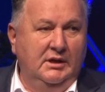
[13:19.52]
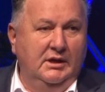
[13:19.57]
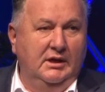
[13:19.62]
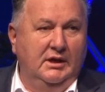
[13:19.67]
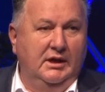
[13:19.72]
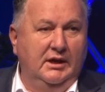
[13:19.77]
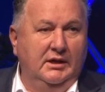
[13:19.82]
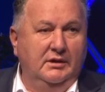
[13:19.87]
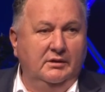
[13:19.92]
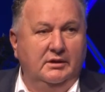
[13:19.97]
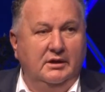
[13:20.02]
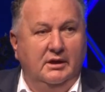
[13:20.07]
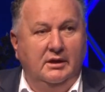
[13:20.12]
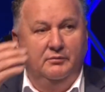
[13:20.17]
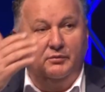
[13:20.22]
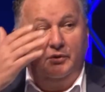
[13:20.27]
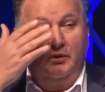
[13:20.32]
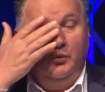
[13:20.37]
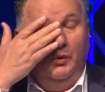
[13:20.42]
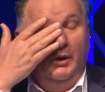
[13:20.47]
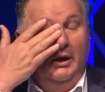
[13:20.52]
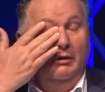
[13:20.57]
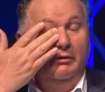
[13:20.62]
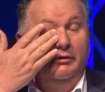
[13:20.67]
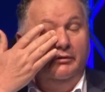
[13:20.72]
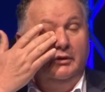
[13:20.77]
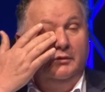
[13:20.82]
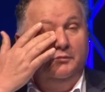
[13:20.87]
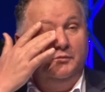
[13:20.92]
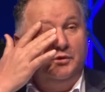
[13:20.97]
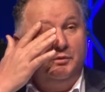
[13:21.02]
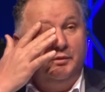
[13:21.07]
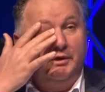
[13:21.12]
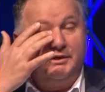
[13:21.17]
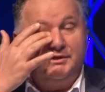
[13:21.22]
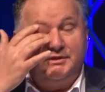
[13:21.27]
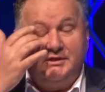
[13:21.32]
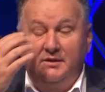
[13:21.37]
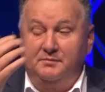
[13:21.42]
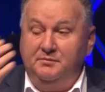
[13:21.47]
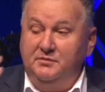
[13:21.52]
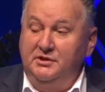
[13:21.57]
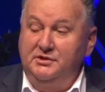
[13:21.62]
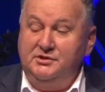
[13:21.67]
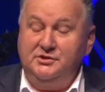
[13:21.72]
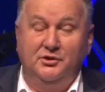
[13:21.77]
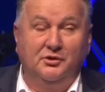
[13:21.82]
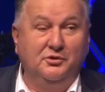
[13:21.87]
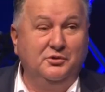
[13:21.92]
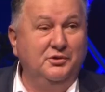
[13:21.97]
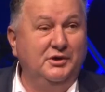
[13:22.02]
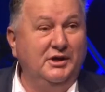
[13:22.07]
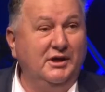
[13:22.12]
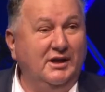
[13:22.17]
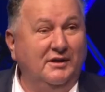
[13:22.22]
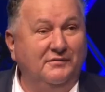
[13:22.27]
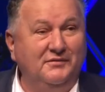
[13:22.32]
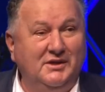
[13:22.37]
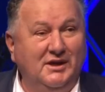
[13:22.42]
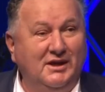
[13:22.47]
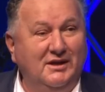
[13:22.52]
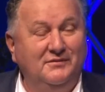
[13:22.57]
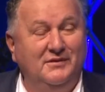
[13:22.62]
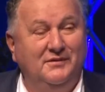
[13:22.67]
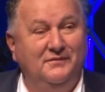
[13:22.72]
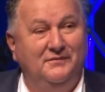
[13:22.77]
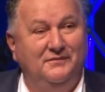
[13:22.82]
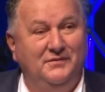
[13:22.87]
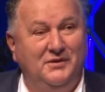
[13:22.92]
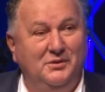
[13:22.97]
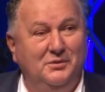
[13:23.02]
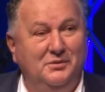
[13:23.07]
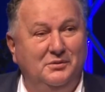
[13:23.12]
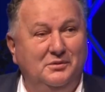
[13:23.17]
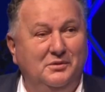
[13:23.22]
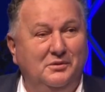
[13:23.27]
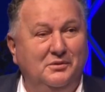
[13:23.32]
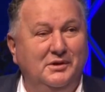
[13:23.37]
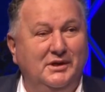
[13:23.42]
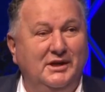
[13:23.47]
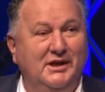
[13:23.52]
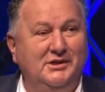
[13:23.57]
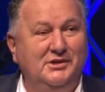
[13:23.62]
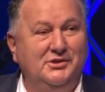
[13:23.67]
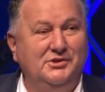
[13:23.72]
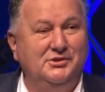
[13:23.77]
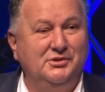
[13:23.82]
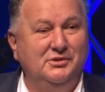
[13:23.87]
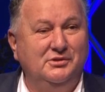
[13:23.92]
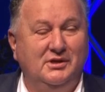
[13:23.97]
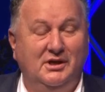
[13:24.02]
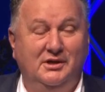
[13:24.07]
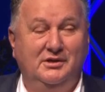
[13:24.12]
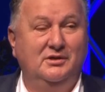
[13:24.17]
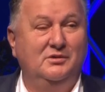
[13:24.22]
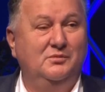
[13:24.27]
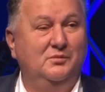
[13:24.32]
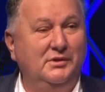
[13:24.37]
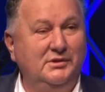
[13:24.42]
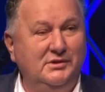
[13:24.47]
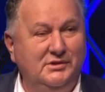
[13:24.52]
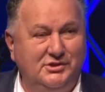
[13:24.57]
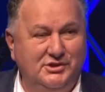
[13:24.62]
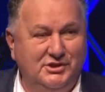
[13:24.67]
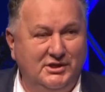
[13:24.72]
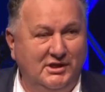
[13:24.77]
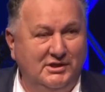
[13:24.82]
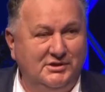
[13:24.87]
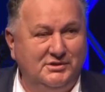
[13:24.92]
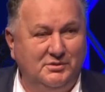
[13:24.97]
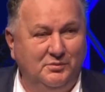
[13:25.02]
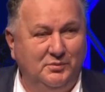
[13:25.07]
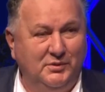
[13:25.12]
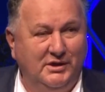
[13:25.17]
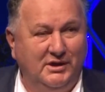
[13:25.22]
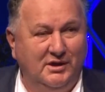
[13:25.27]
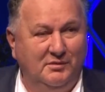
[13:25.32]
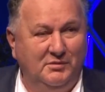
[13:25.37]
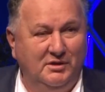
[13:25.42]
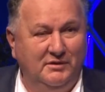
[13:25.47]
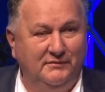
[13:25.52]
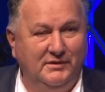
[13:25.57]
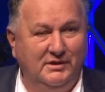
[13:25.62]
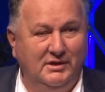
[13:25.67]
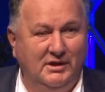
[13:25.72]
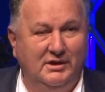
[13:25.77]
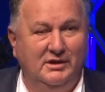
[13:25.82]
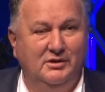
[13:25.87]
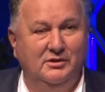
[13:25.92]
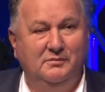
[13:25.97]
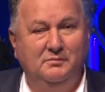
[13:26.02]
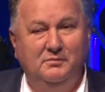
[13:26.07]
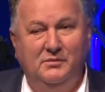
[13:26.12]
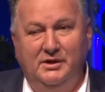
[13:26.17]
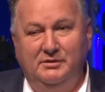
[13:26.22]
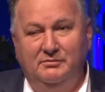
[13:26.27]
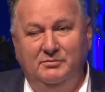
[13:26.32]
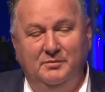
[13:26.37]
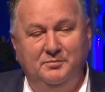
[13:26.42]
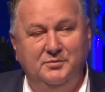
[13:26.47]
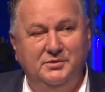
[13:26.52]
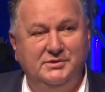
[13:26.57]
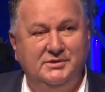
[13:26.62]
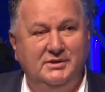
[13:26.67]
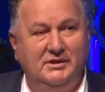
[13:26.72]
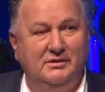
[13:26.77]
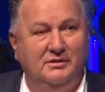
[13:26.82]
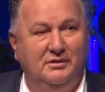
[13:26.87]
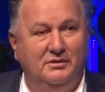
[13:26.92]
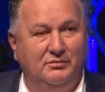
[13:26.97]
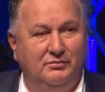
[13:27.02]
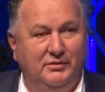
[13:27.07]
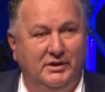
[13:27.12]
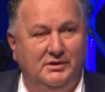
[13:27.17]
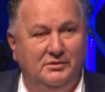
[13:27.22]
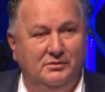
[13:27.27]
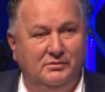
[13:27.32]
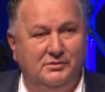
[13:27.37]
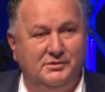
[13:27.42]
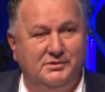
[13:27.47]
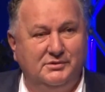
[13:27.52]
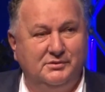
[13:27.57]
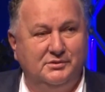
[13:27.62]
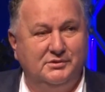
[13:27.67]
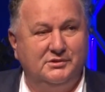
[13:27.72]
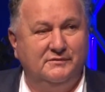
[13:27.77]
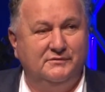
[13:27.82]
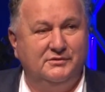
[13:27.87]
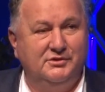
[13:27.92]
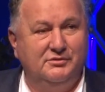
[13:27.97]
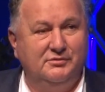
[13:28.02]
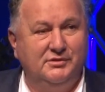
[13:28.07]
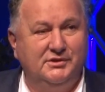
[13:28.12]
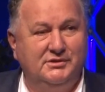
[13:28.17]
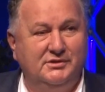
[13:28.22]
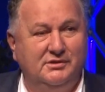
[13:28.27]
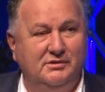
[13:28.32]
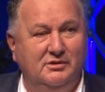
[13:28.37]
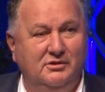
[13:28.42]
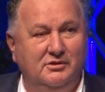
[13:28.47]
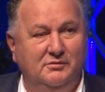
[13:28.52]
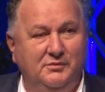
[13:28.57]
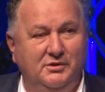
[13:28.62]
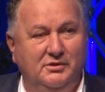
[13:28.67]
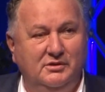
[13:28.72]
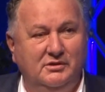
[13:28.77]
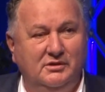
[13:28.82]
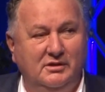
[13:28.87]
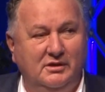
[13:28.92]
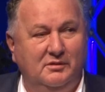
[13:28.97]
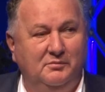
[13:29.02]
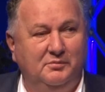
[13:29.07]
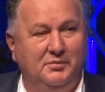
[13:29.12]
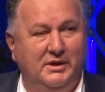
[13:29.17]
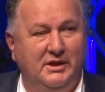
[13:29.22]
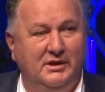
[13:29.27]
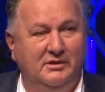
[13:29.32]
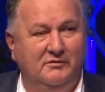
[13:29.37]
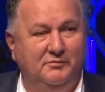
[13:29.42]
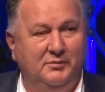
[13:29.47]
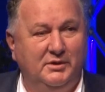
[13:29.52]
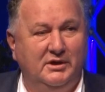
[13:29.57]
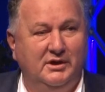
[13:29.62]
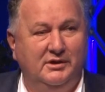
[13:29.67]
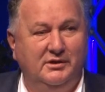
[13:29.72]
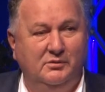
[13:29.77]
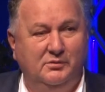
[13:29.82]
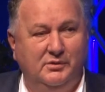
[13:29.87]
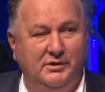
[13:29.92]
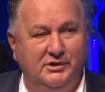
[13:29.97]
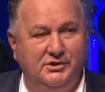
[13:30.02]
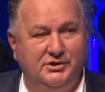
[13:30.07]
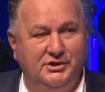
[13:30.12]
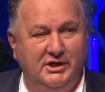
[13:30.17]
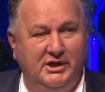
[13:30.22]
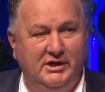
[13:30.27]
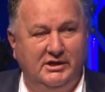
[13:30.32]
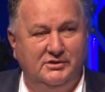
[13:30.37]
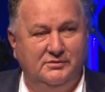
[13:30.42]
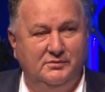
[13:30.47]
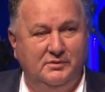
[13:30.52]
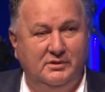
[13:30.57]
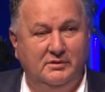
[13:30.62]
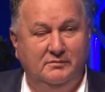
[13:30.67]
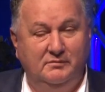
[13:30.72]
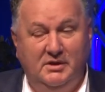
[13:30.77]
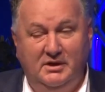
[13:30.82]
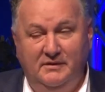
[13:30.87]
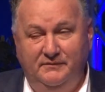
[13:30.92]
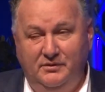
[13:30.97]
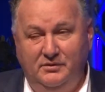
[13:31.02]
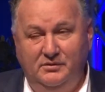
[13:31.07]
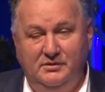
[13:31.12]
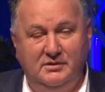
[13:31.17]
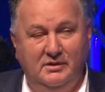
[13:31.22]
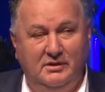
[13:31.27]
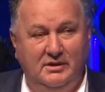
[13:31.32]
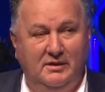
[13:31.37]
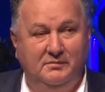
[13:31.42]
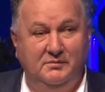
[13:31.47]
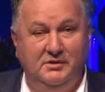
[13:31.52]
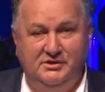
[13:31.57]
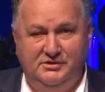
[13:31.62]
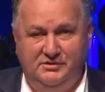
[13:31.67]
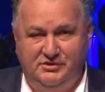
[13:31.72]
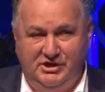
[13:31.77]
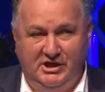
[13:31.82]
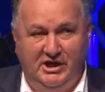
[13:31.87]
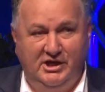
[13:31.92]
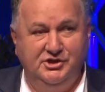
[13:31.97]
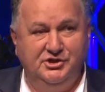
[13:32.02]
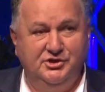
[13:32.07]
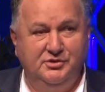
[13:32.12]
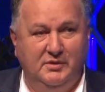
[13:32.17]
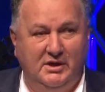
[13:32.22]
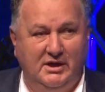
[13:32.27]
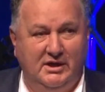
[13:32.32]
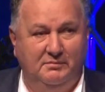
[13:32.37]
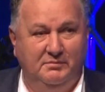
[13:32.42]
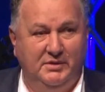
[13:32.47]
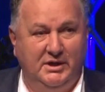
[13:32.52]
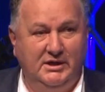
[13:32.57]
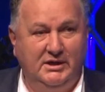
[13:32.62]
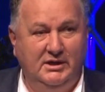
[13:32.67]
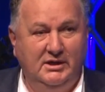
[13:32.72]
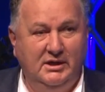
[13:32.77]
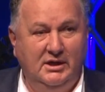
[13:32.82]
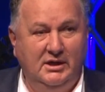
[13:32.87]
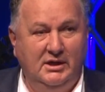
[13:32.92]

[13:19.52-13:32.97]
and requiring them to accept it's not good enough to have a view or an attitude, I don't want to change the way I'm living. I know it might represent a threat or a source of stress to the community I'm part of, but I don't want to change. Well, in my view to them is change you are, buddy.